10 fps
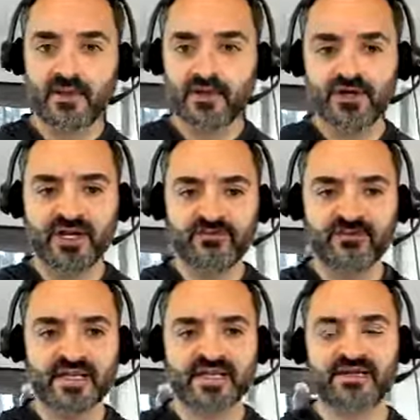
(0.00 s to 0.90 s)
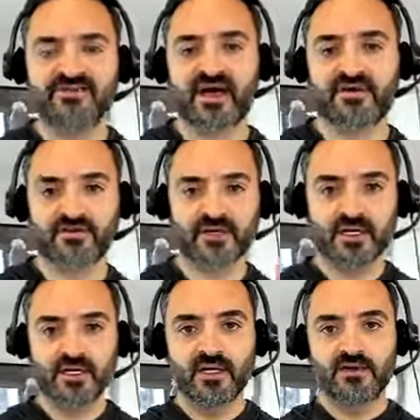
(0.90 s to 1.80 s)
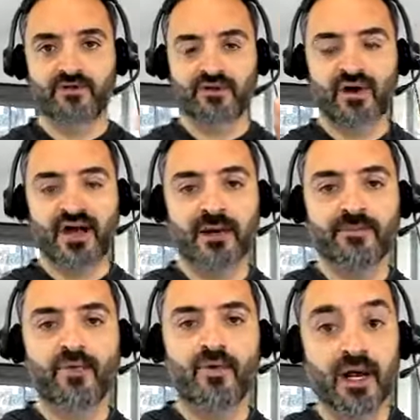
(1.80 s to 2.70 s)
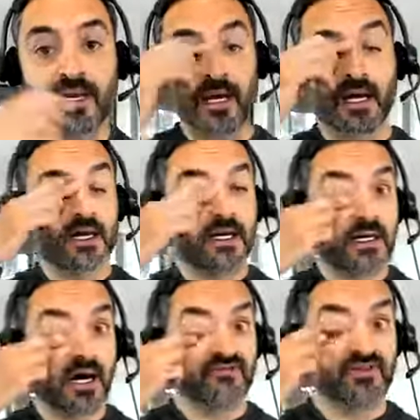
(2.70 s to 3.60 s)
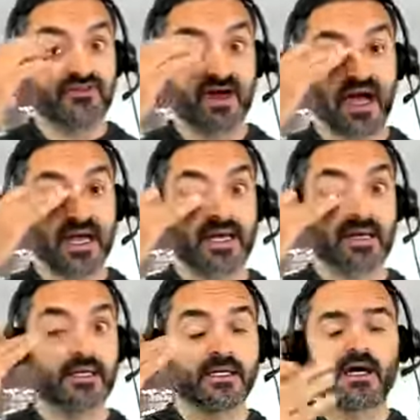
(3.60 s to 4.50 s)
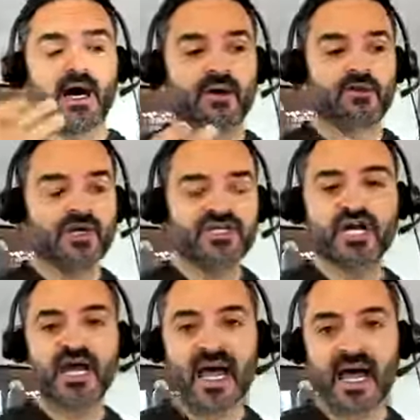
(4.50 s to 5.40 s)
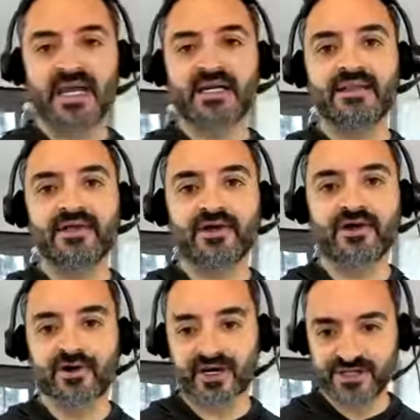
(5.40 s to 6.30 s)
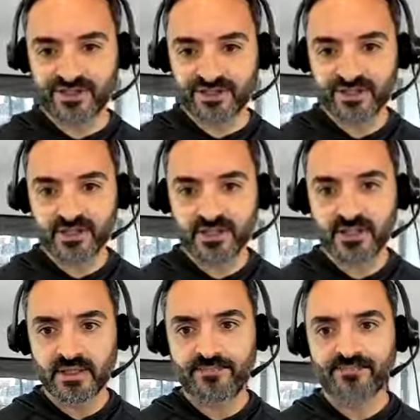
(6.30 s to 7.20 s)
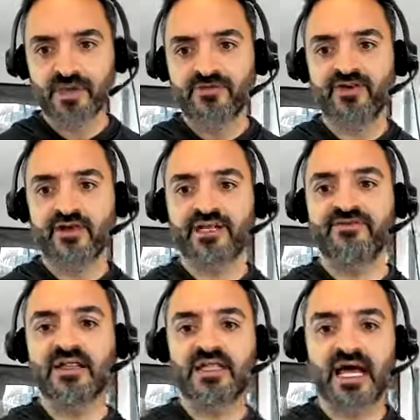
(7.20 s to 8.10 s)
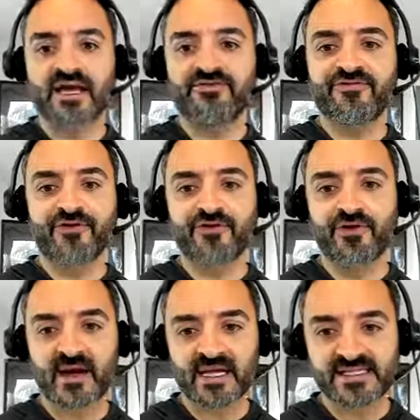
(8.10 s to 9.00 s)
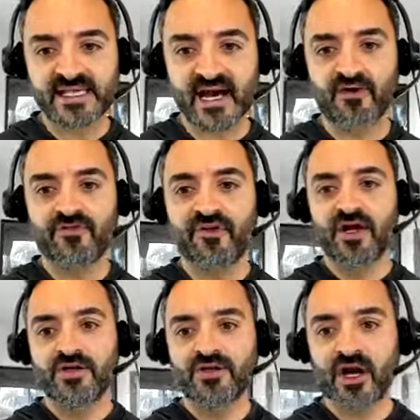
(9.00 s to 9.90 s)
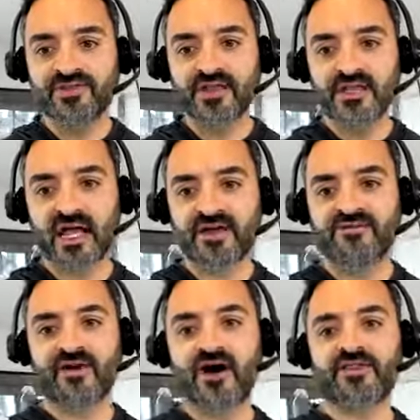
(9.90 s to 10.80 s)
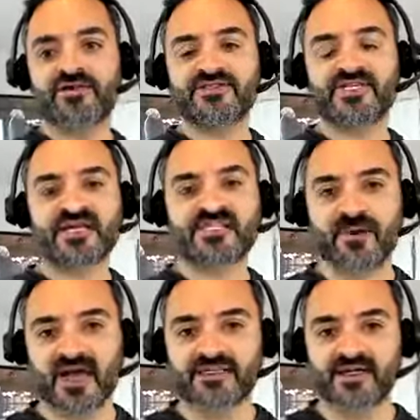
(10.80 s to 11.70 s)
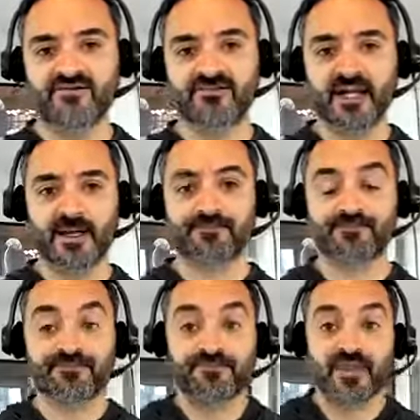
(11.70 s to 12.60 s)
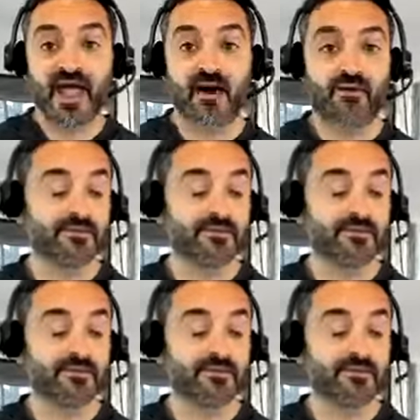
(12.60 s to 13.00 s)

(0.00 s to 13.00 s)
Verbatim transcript: You can even write that down. Regret number one of the dying. I wish I had the courage to live a life true to myself, not the life others expected of me. Now,